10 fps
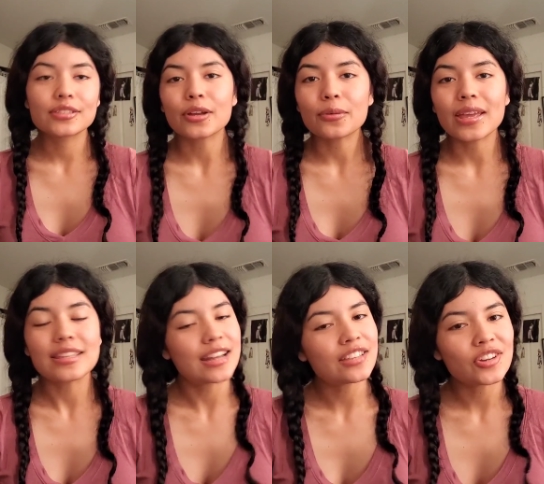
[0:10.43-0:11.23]
So in
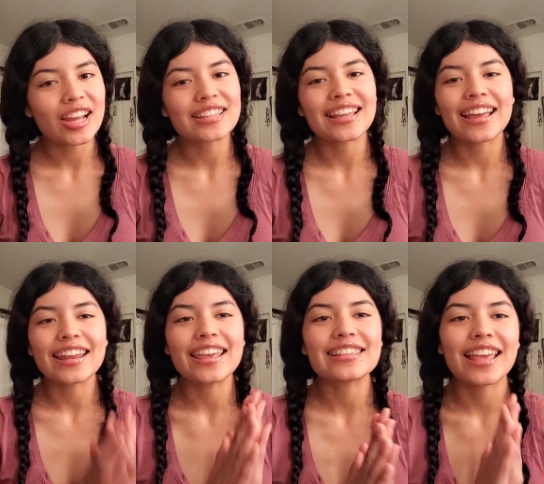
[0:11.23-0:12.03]
today's video, guys, it
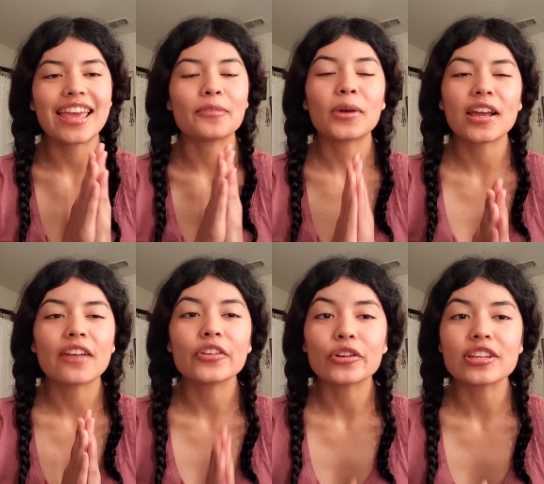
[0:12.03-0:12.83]
is a what I
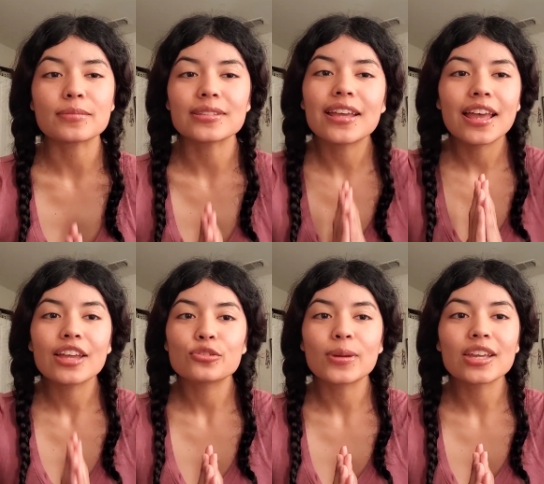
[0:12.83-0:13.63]
got for Christmas
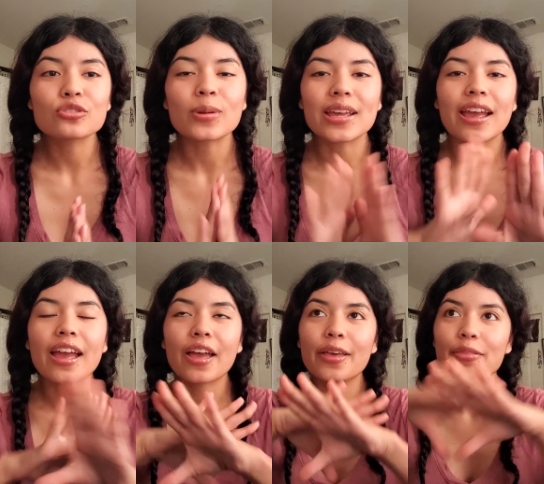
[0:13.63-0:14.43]
2023,
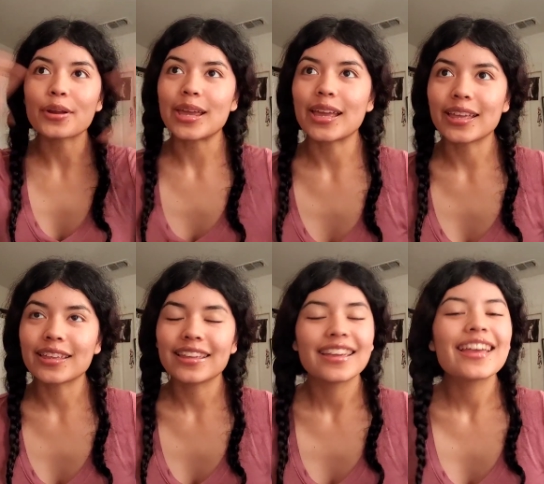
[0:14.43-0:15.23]

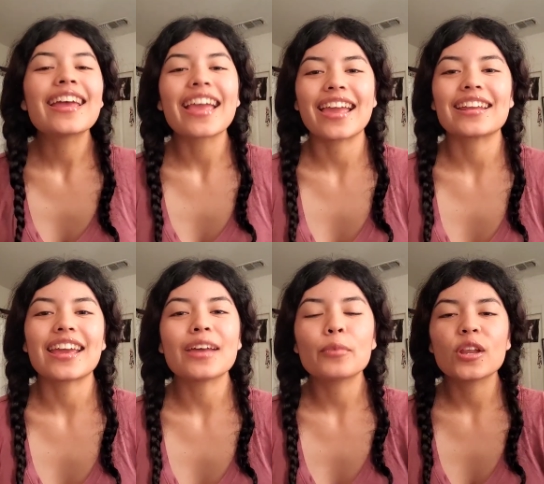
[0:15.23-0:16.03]
and
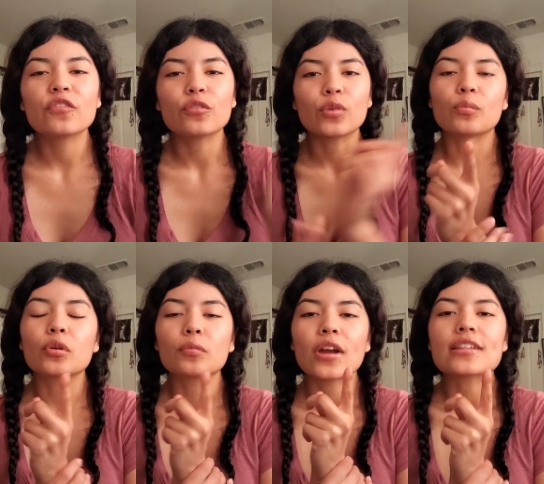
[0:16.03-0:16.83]
I am waiting for one more
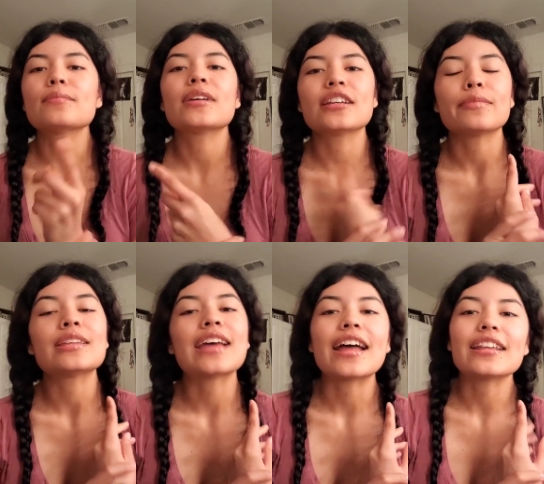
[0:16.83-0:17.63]
present because my
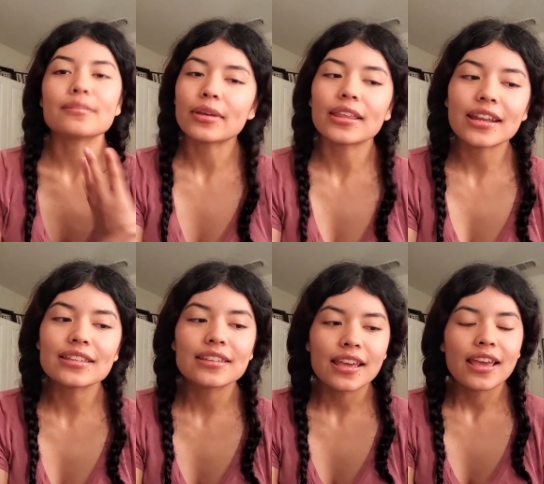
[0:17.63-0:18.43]
dad is mailing it,
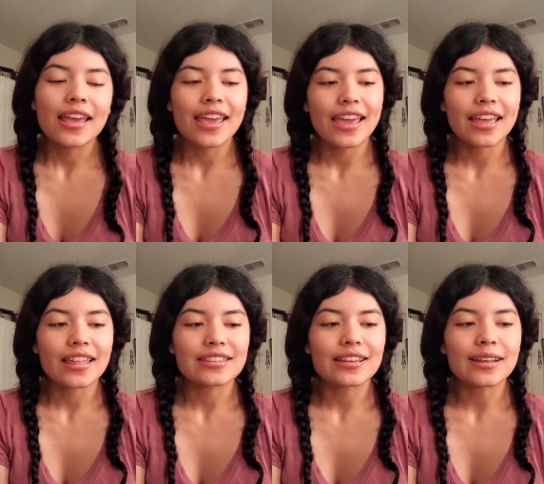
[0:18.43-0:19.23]

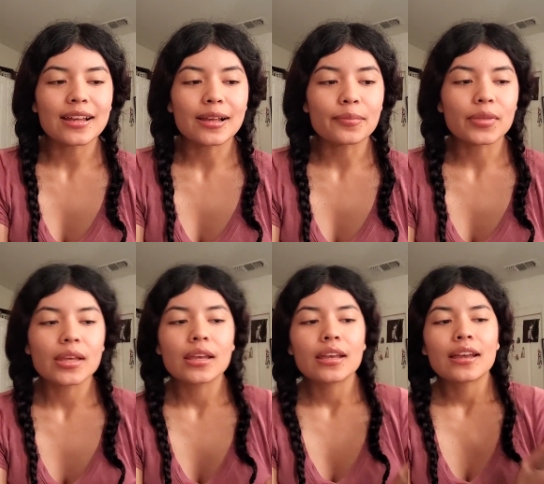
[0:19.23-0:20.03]
and um,
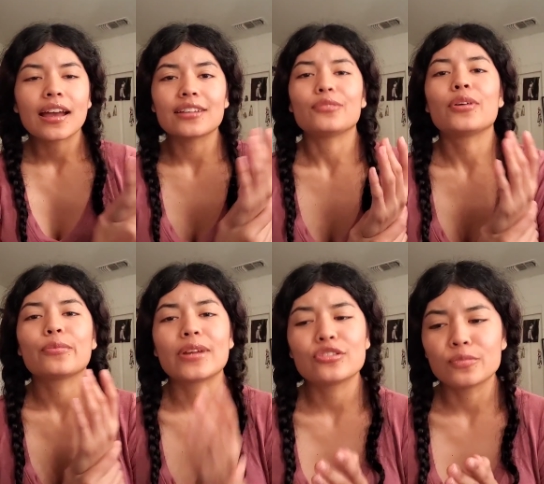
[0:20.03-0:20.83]
I don't want
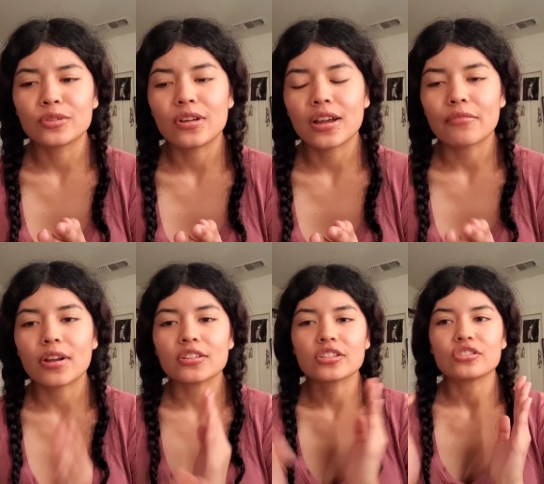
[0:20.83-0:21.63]
to wait super long. I
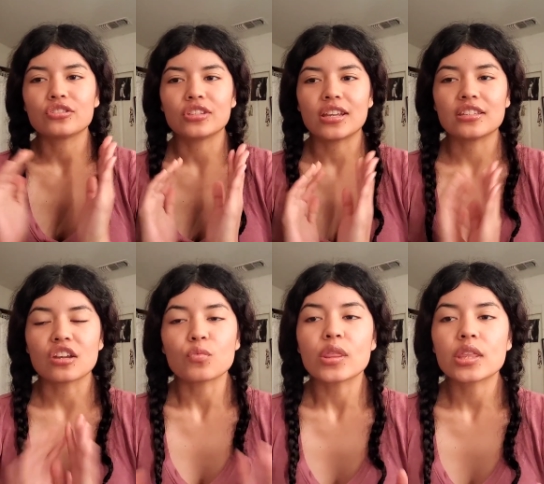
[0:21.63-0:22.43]
want to just get it
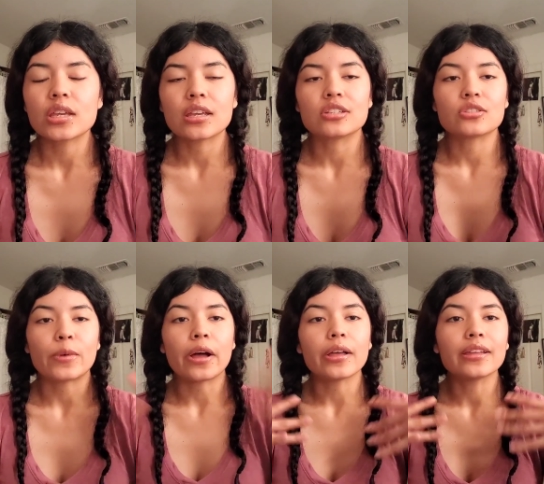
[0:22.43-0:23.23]
done with, and just
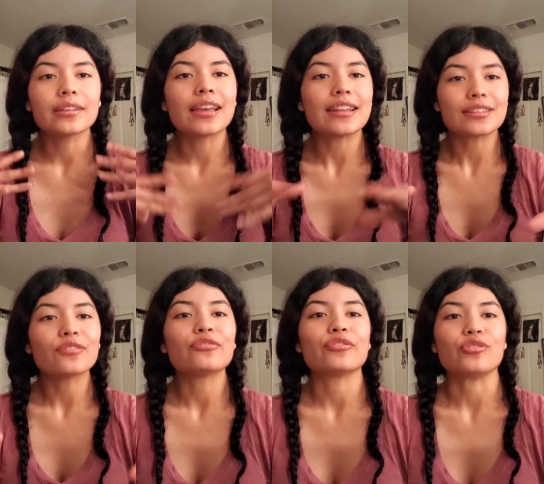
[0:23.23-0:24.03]
while it is
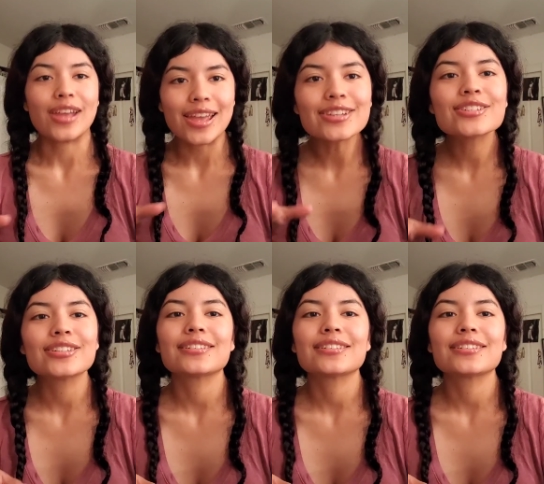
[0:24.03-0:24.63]
fresh